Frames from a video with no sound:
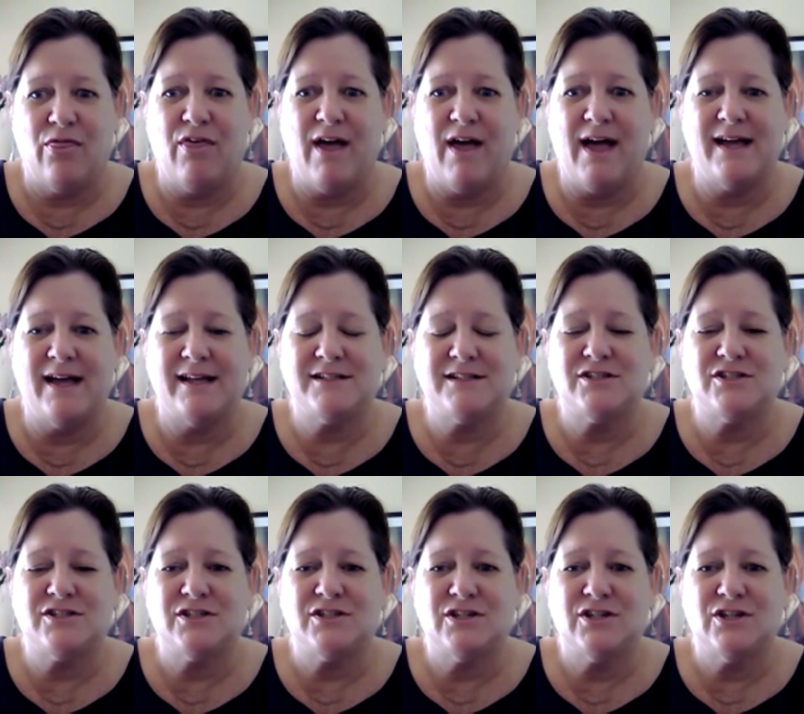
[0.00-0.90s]
that
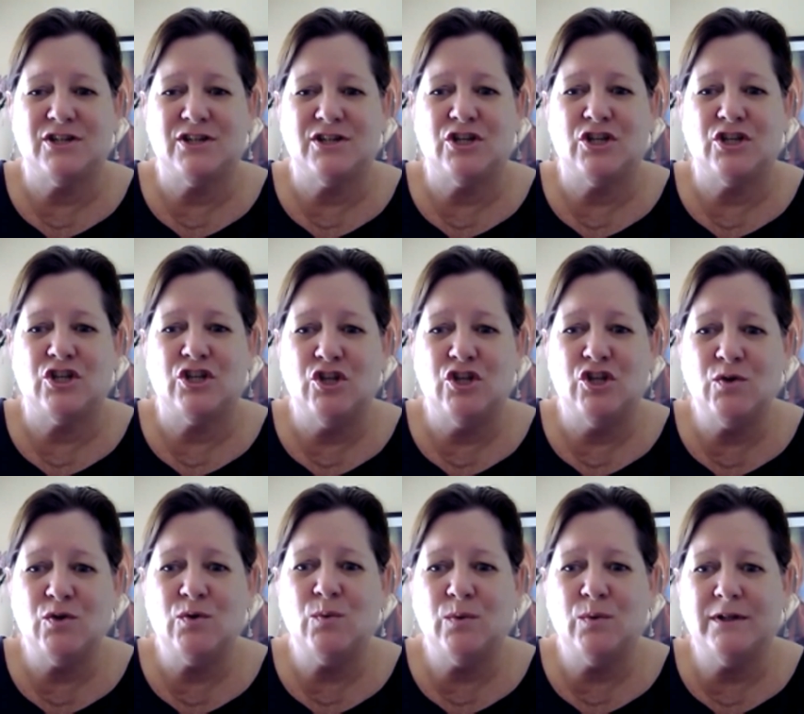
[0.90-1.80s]

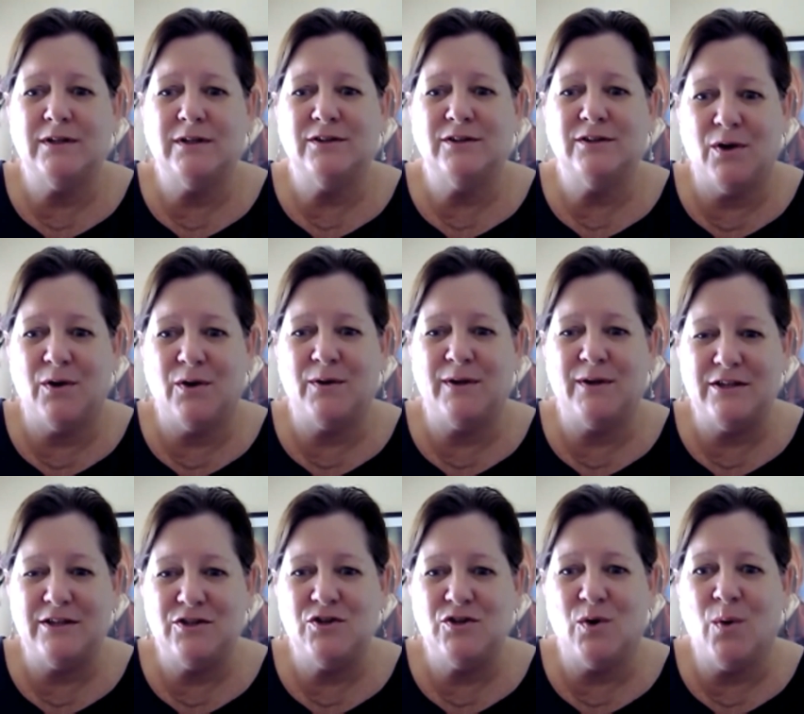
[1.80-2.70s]
you will know
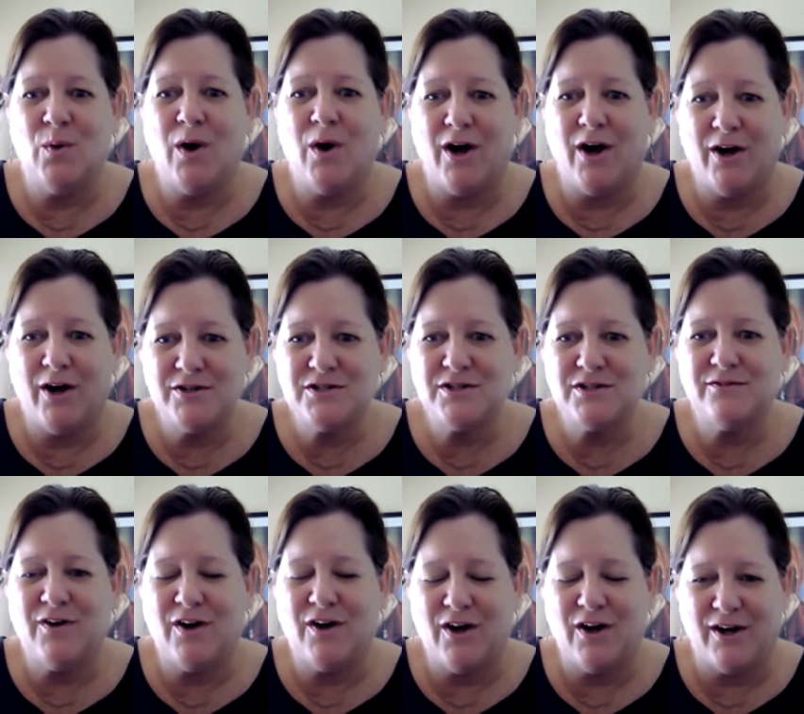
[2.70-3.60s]
in your heart
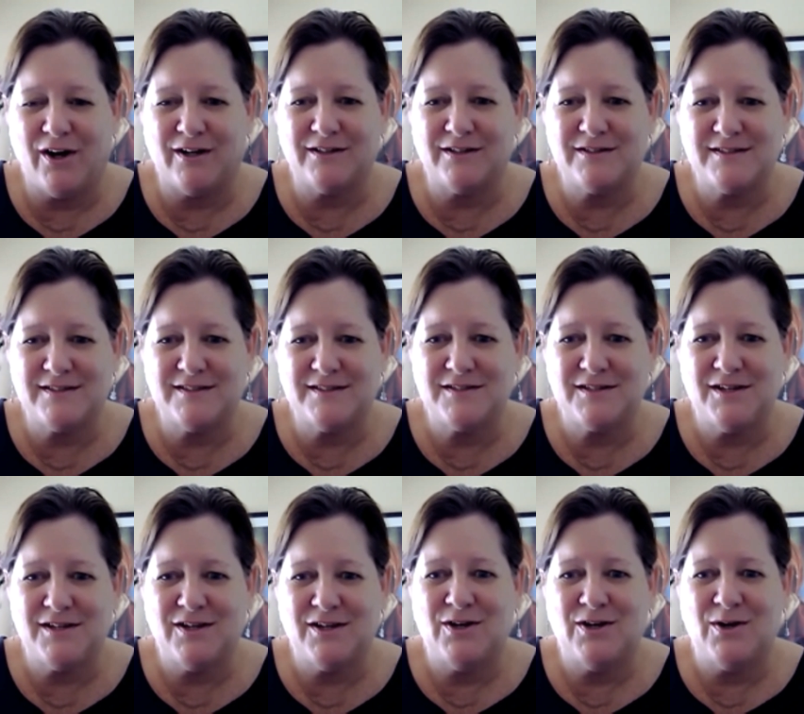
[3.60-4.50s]
of hearts
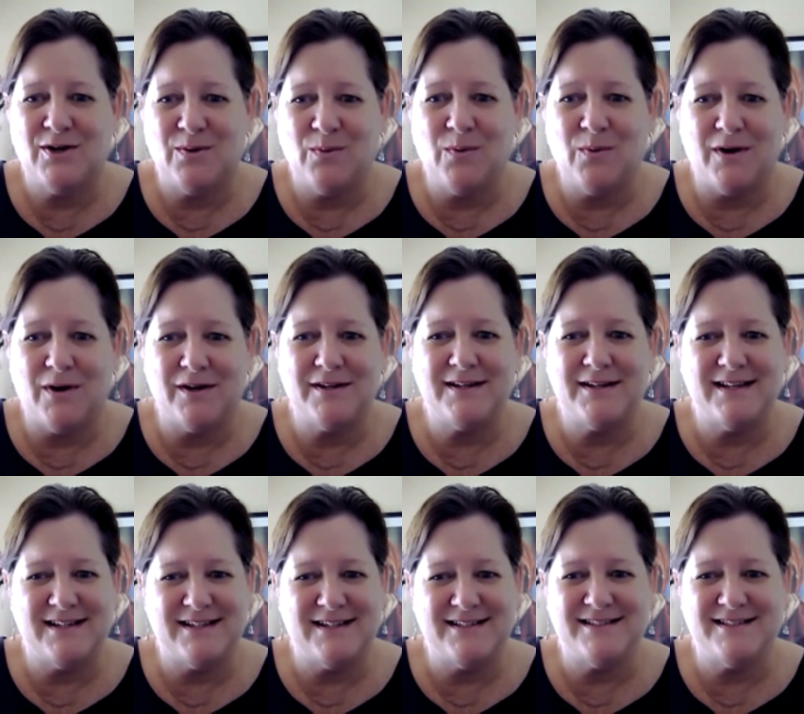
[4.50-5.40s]
what it
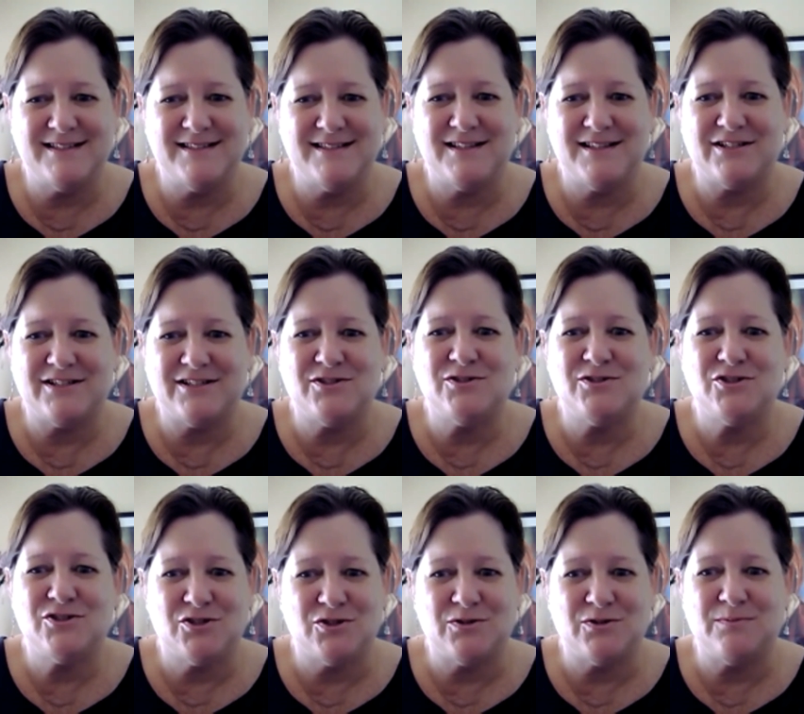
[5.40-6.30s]
is that you
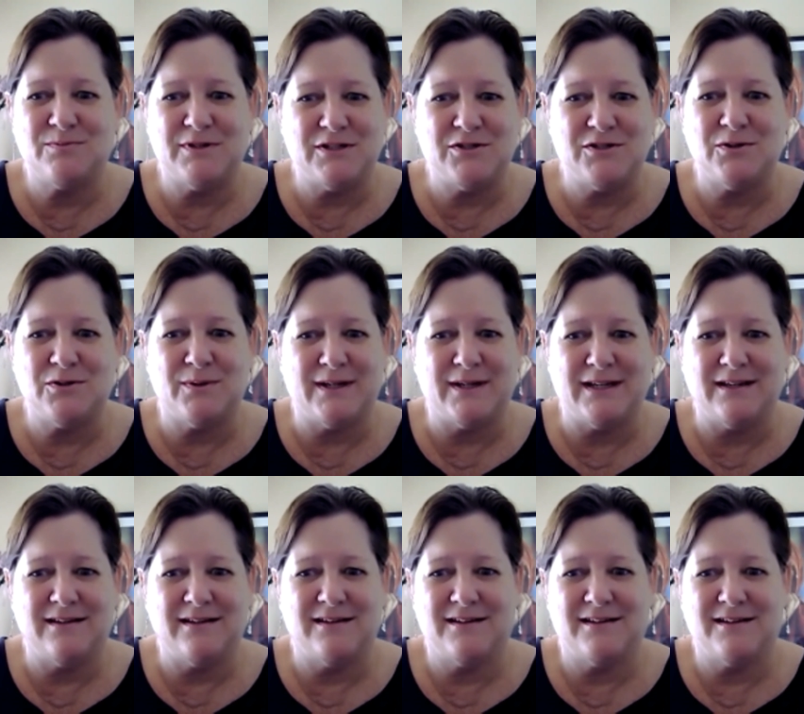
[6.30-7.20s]
should be
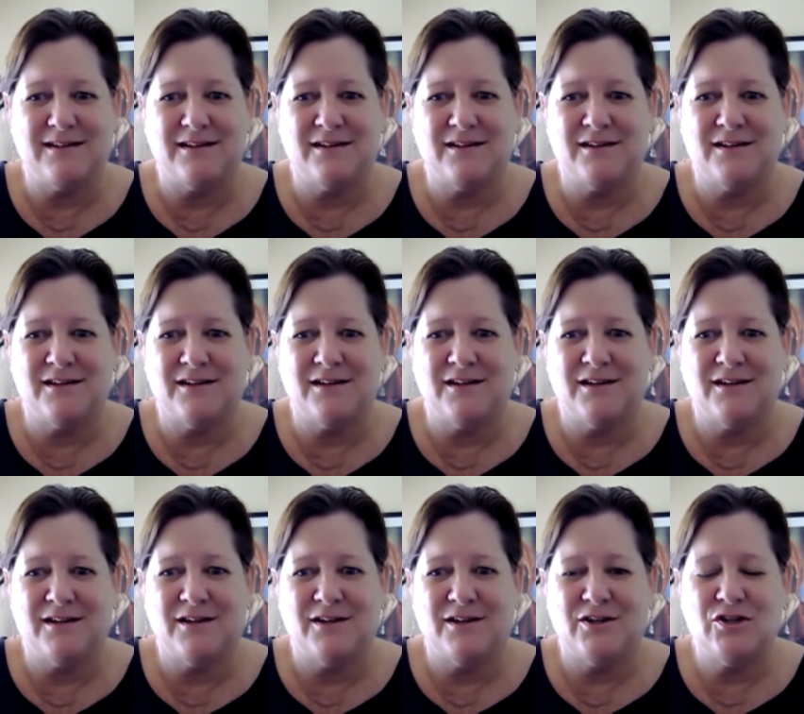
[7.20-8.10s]
doing
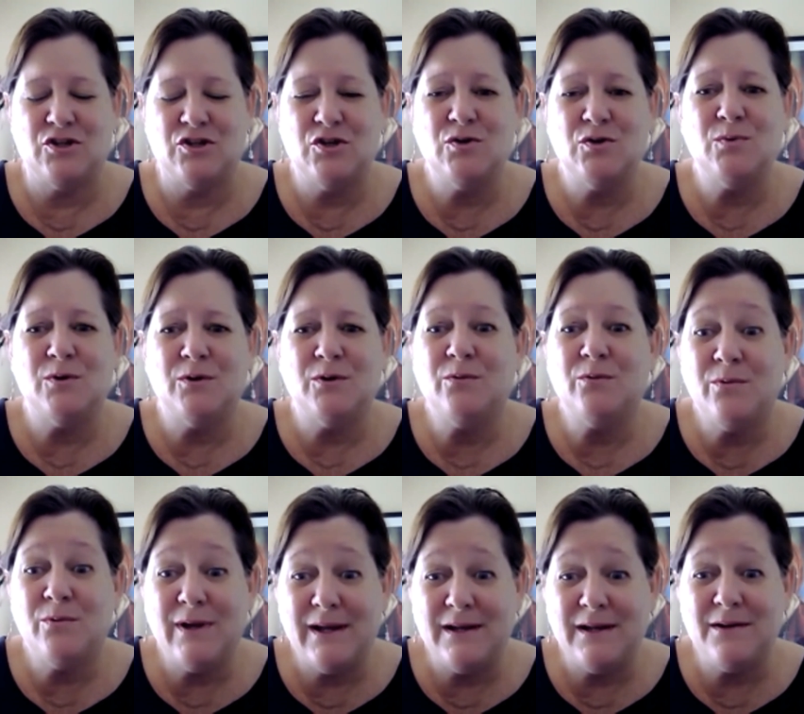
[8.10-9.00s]
you will
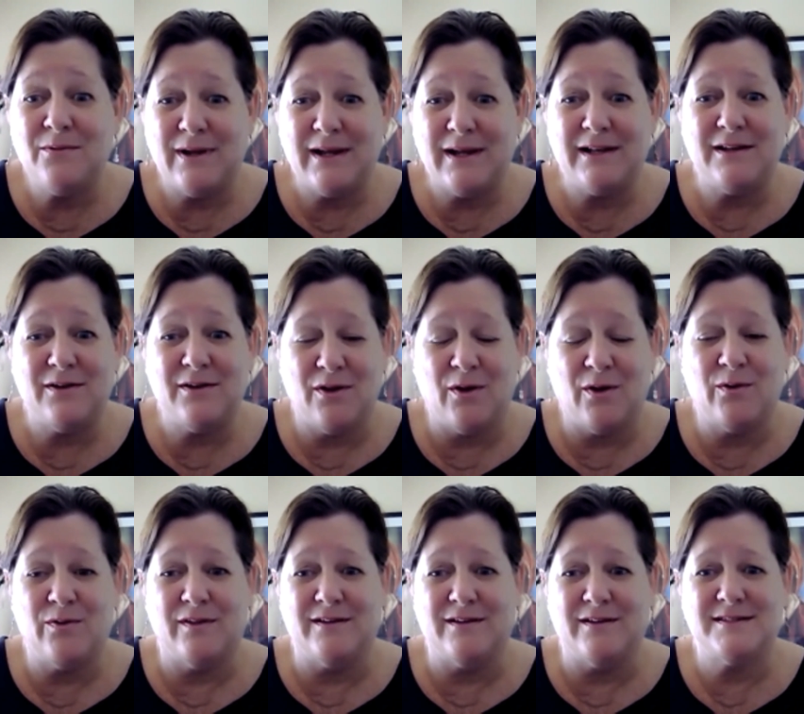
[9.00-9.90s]
really, really
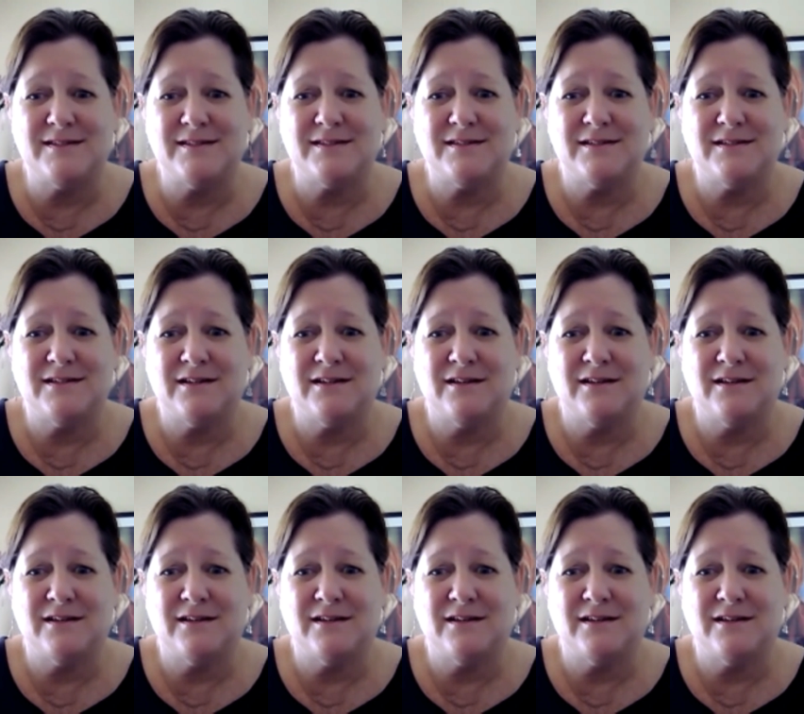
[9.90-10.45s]
know this.